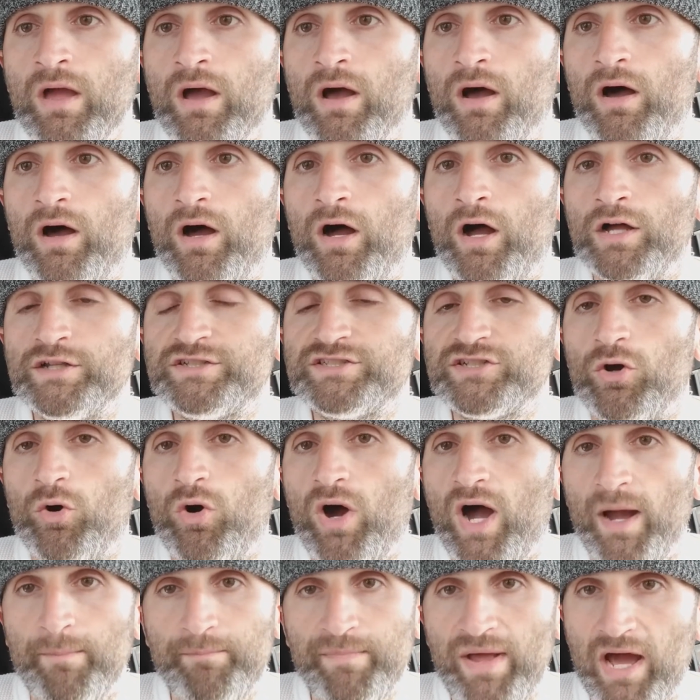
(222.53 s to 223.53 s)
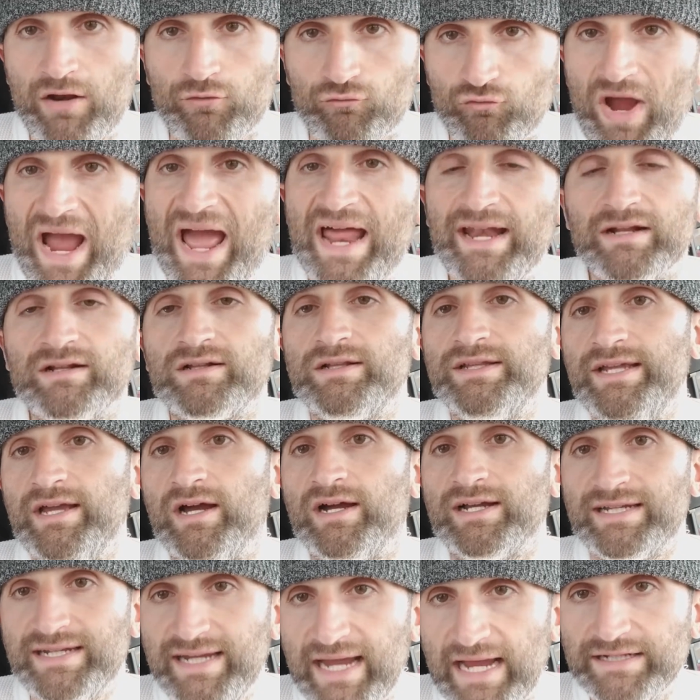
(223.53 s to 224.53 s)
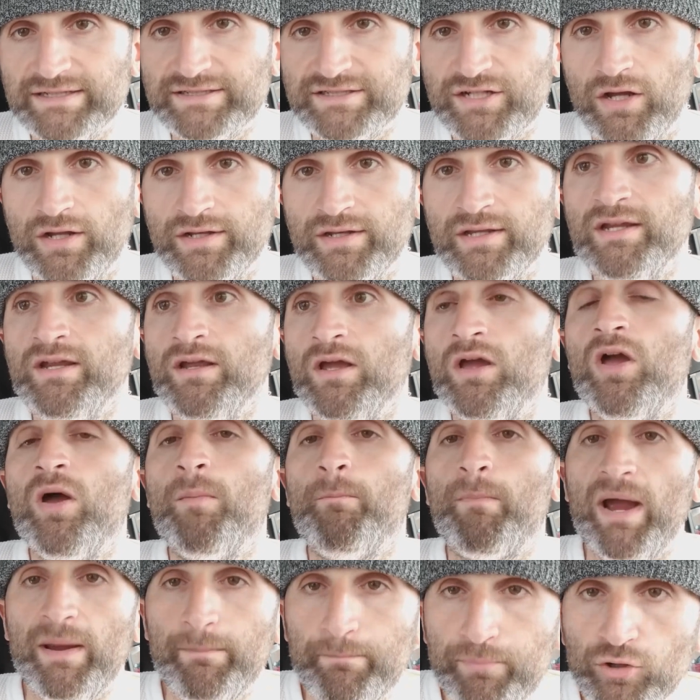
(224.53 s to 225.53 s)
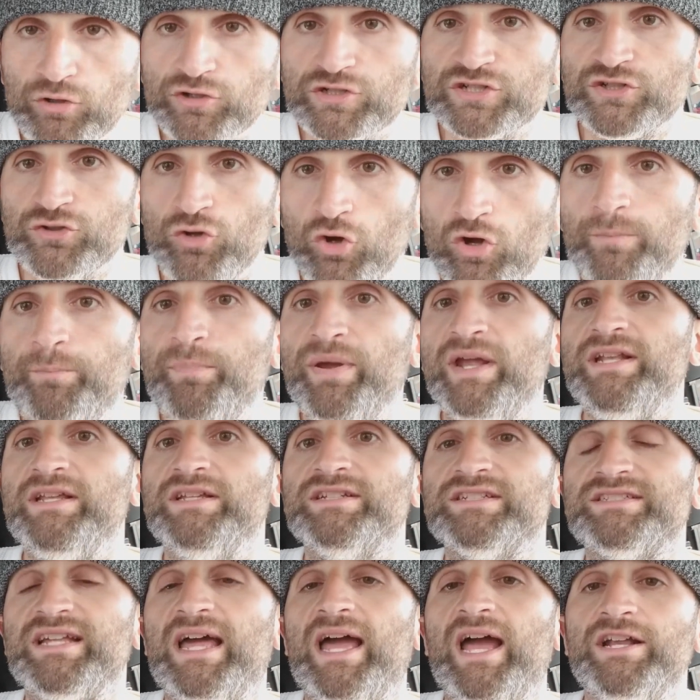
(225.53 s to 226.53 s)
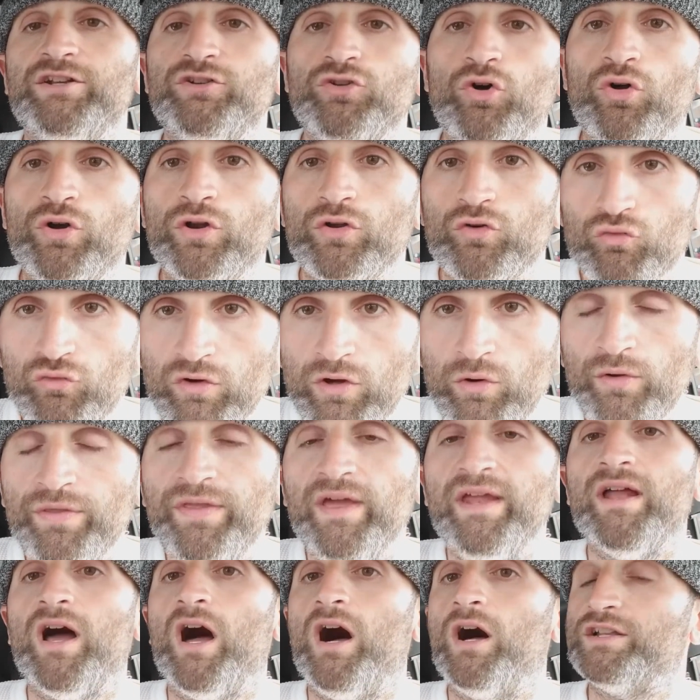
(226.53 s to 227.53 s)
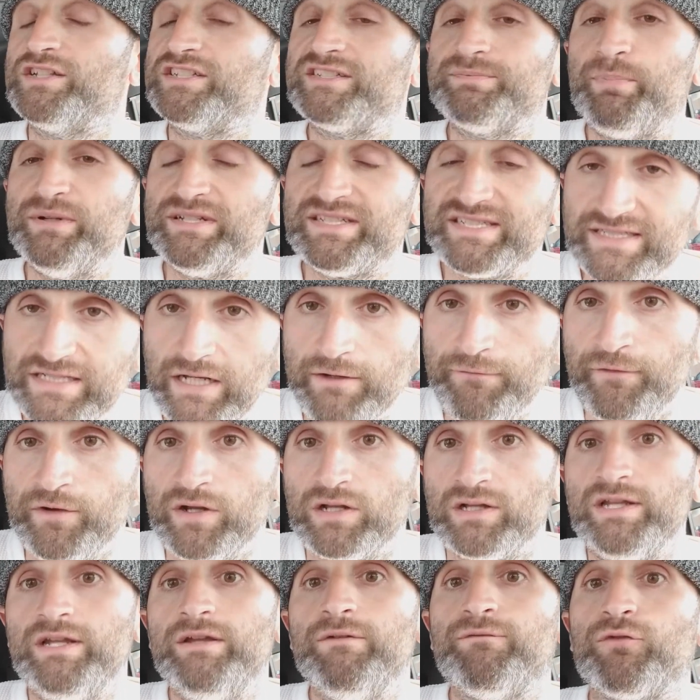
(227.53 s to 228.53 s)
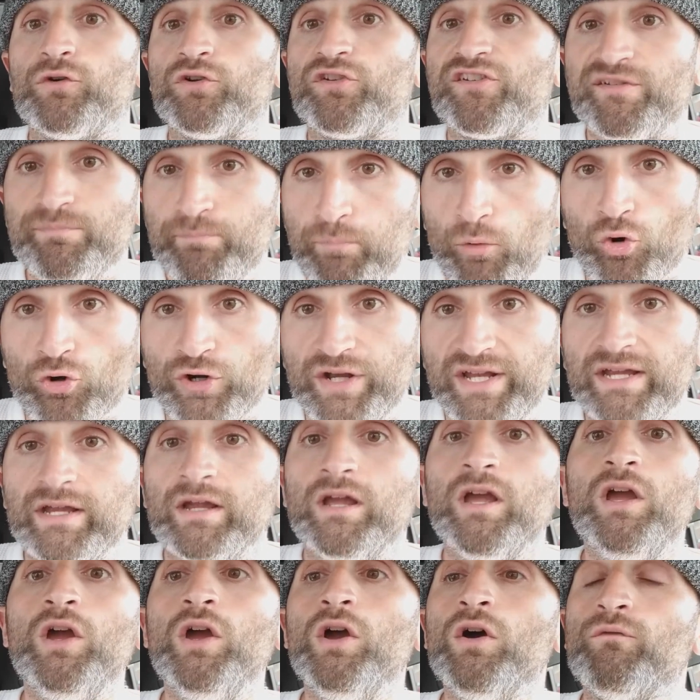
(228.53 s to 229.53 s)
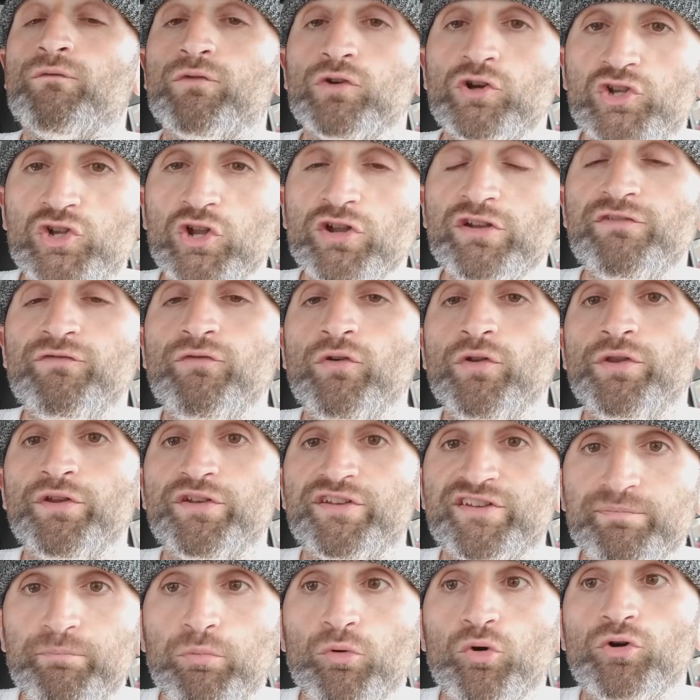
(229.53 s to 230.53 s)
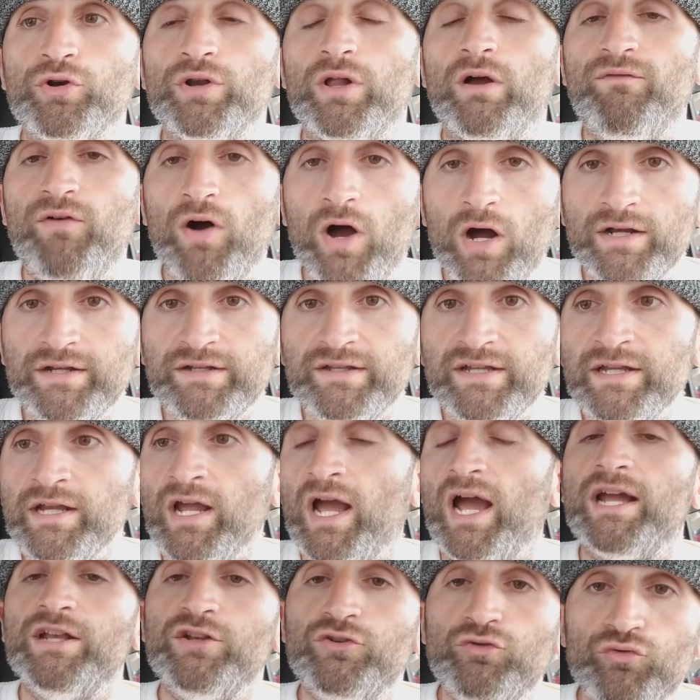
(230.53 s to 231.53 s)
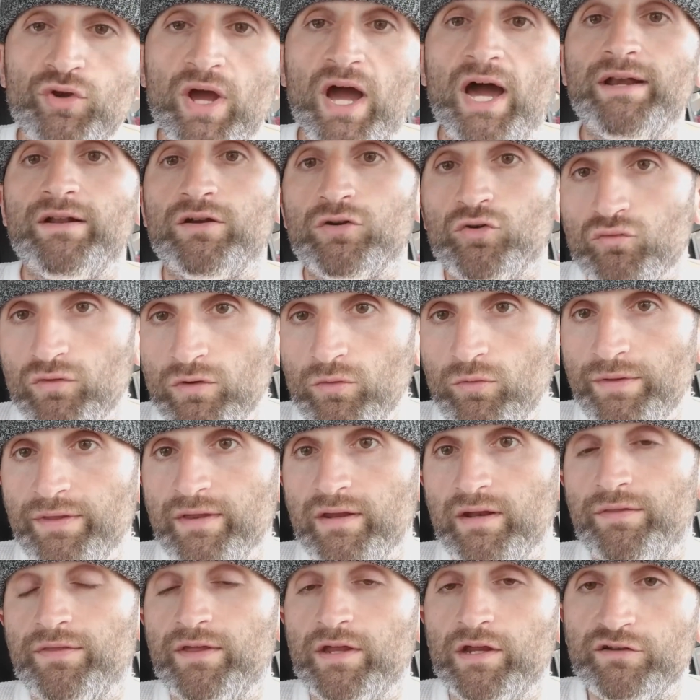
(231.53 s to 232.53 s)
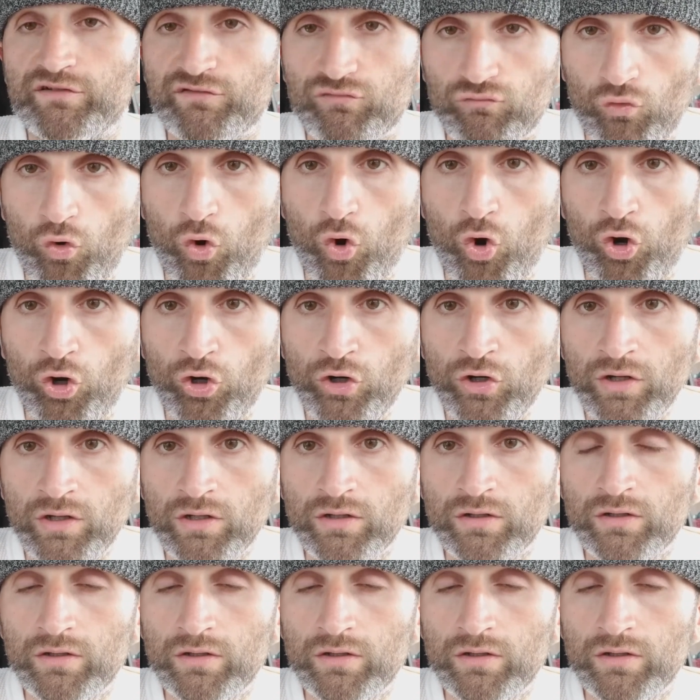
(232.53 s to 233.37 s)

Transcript: Uh, so I'm not radically against hunting. My personal opinion is that I don't agree with it, uh, specifically for sporting. For just for the sport of hunting, I do not agree with it. I think it's wrong.